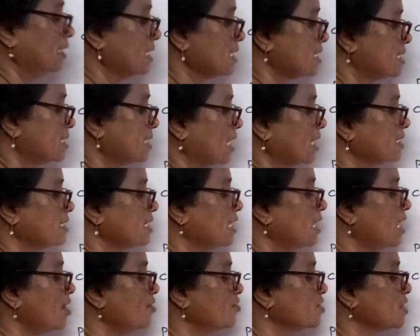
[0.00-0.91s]
the
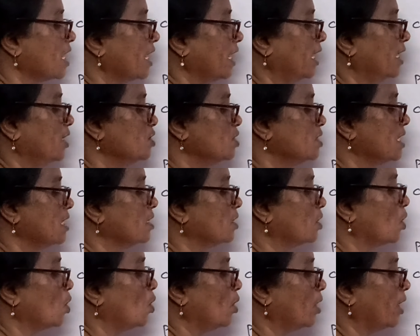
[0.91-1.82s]
structure of cyanogen
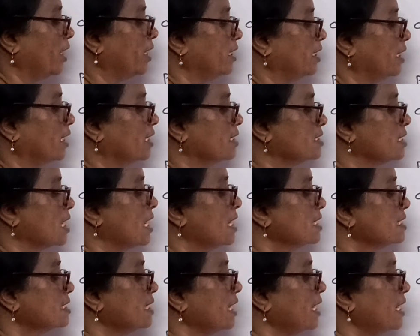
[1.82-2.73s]
chloride is
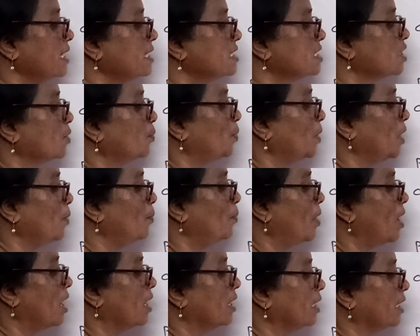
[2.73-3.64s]
C triple
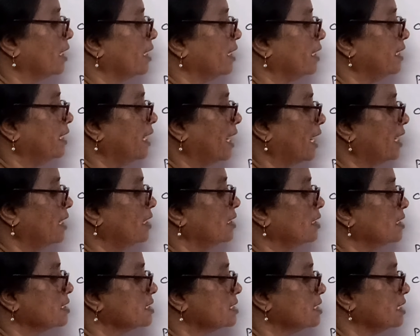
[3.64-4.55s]
bond
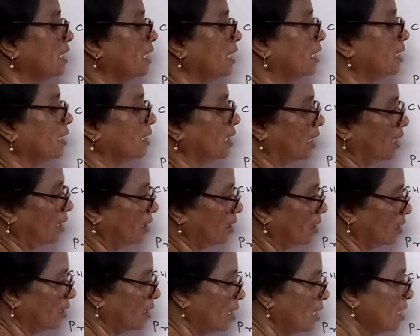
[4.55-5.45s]

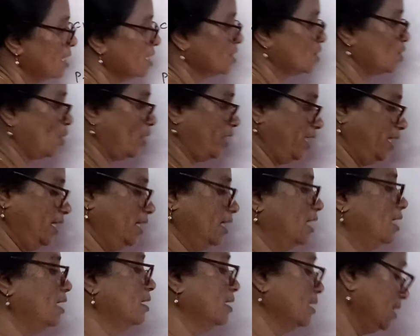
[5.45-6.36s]
NCl. So
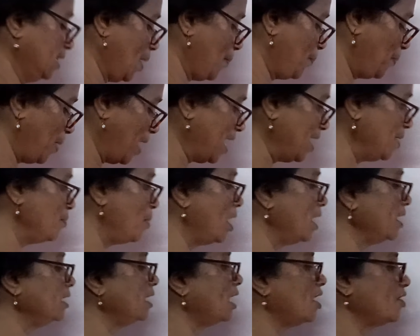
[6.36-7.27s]
here the pi
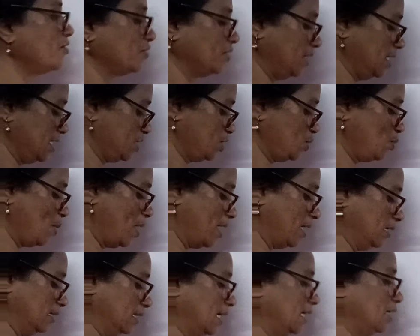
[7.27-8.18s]
bond of this
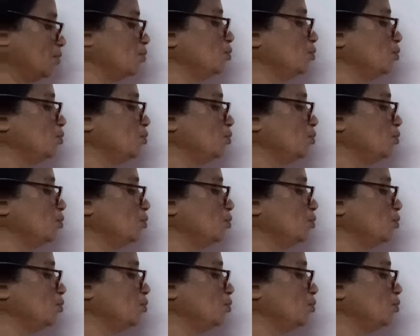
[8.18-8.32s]
one that